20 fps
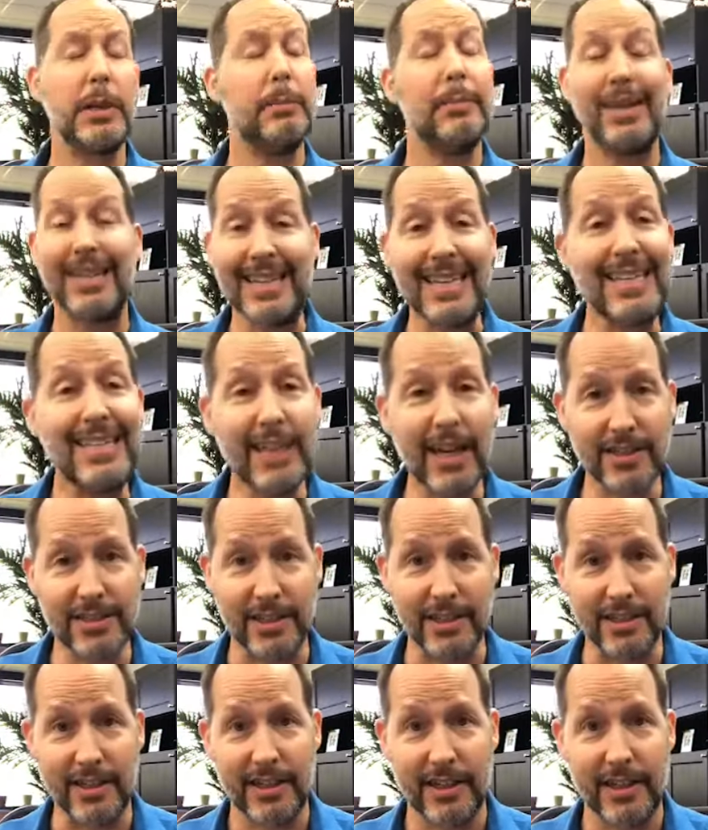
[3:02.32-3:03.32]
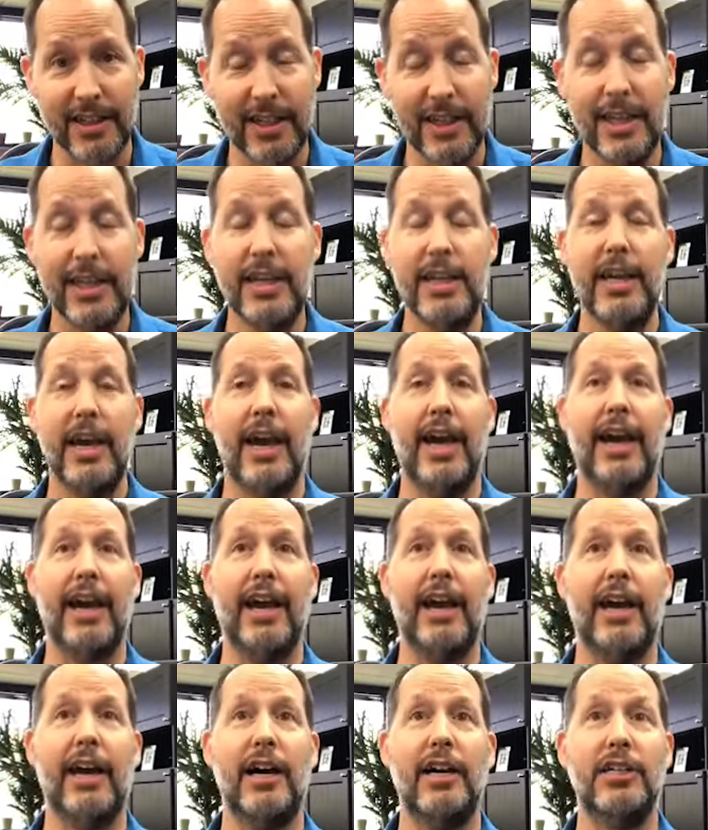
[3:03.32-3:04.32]
but he doesn't.
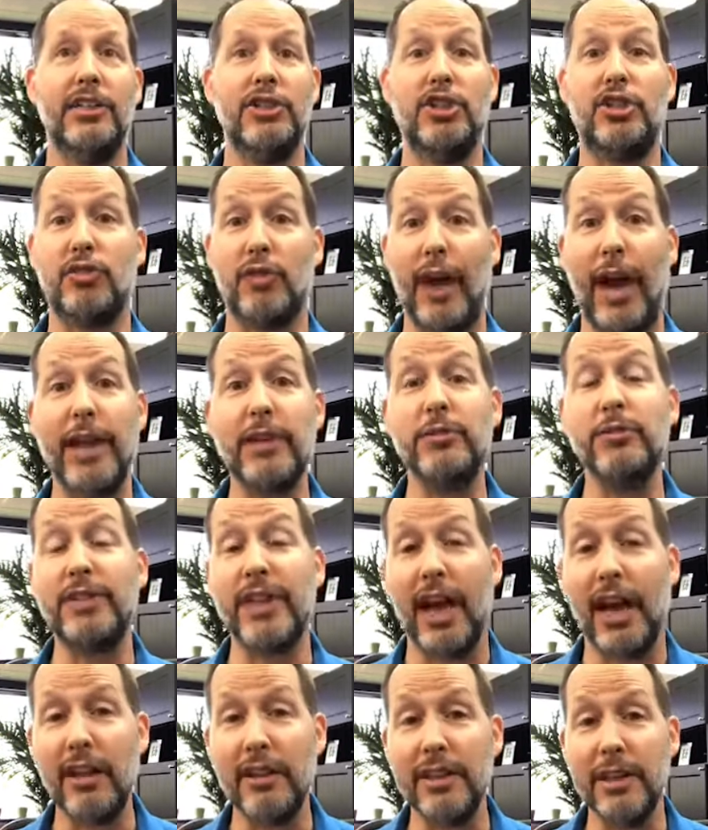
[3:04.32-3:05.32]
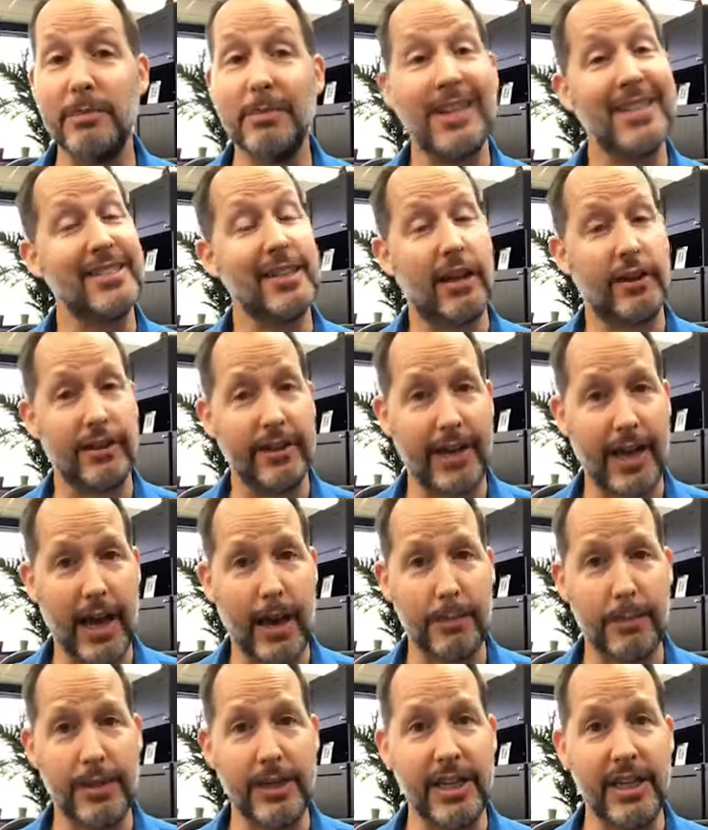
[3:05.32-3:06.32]
And trying to tell him that's not going to
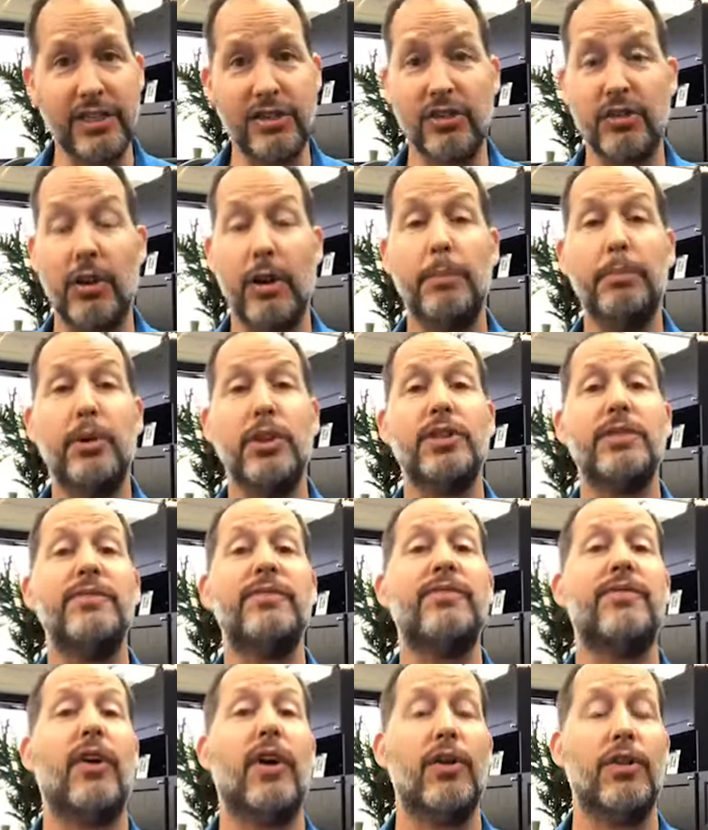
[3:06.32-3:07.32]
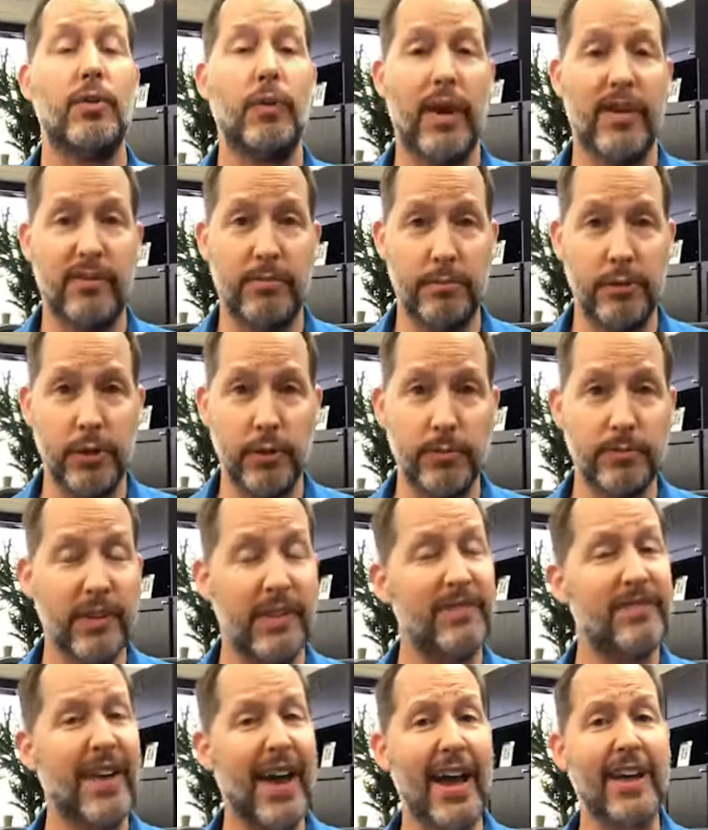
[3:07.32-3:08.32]
happen is just going to push him farther away from you.
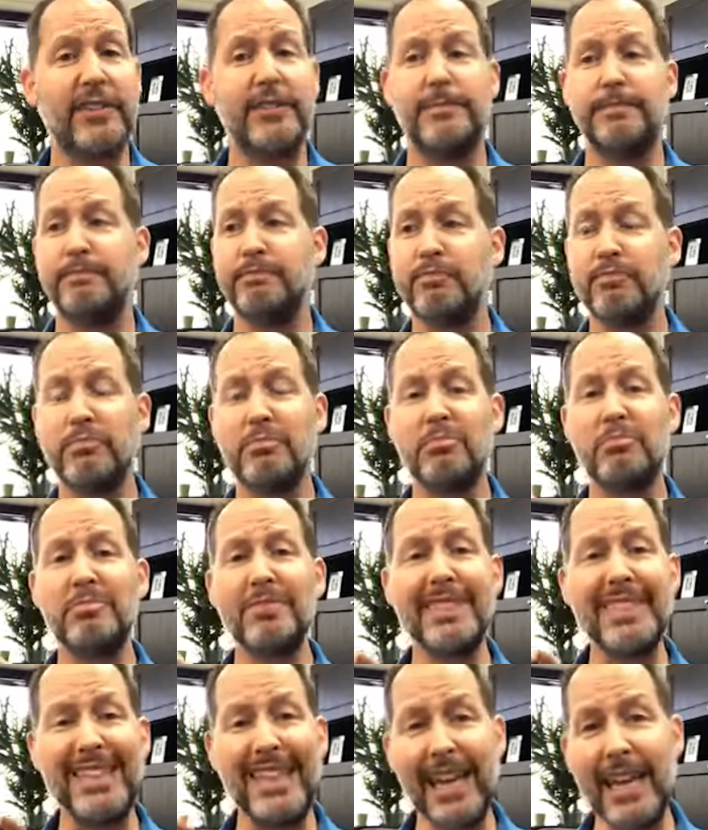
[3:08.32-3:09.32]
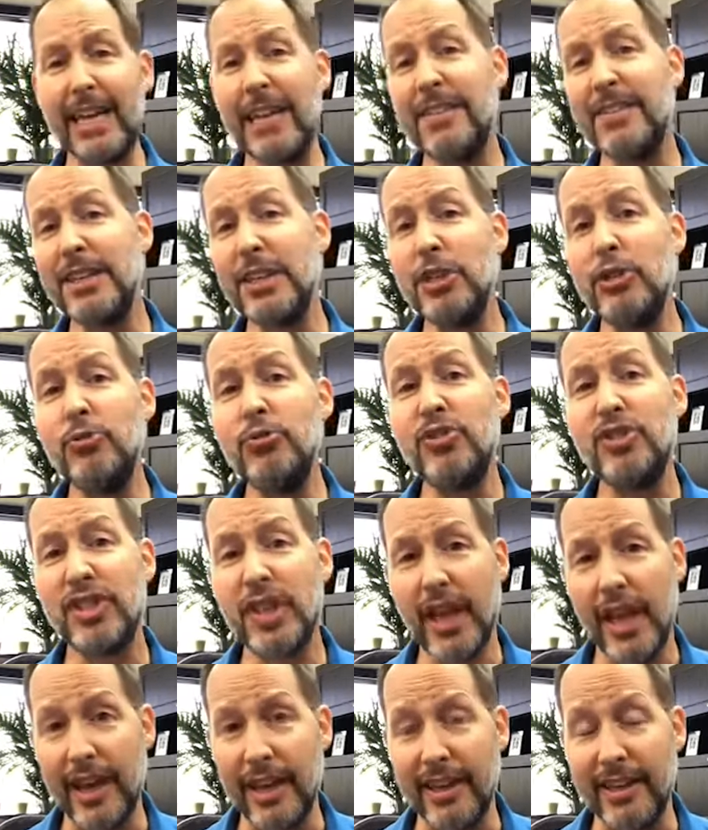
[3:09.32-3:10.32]
In fact, anything you
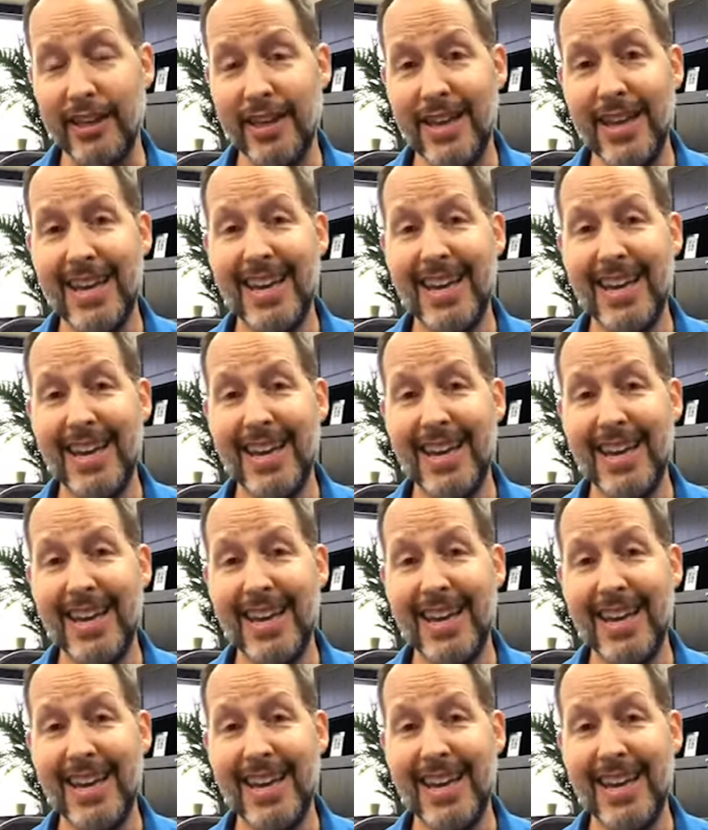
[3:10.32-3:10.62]
say